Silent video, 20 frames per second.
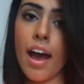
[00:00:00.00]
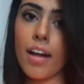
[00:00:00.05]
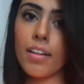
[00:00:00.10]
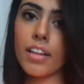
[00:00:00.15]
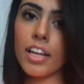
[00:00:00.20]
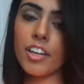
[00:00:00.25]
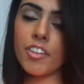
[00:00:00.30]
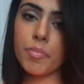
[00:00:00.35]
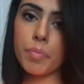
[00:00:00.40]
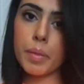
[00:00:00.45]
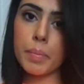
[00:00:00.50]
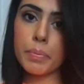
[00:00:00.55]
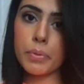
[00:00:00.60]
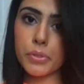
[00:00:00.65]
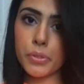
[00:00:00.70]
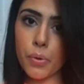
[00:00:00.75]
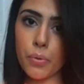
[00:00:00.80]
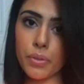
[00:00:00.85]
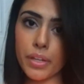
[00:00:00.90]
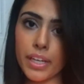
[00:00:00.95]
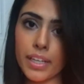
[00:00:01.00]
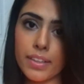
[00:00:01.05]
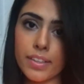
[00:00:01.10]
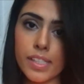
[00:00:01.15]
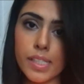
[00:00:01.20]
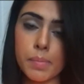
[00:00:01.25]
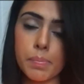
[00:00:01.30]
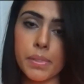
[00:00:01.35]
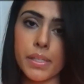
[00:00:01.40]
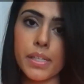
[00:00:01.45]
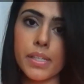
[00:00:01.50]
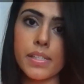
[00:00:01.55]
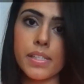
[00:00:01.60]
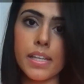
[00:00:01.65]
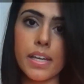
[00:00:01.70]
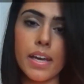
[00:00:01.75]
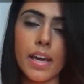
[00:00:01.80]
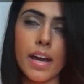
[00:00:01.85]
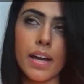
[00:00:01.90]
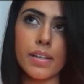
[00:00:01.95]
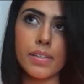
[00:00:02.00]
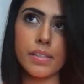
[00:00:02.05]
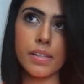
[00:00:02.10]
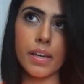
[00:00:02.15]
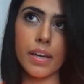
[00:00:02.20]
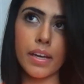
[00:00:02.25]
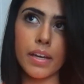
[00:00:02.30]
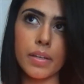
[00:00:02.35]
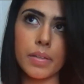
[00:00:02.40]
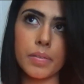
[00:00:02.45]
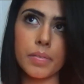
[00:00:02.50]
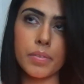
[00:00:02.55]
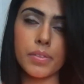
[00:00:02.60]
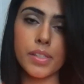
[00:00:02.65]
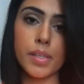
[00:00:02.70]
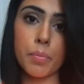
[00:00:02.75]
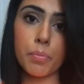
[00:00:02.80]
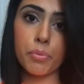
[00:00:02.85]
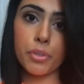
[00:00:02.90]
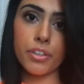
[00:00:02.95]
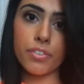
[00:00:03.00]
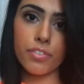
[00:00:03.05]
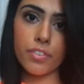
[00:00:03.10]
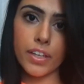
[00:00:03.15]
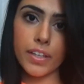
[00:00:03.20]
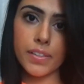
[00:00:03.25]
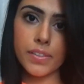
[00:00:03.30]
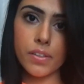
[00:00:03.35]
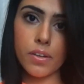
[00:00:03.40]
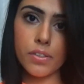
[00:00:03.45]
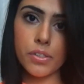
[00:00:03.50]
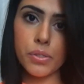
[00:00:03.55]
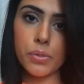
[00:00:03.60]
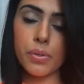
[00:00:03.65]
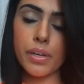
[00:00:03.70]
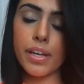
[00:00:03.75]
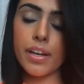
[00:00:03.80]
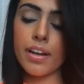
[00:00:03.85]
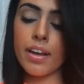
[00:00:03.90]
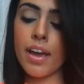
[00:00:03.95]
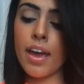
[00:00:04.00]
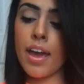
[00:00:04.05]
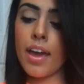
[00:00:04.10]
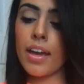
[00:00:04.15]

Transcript: a lot of people don't like this because it has like some reflex onto it.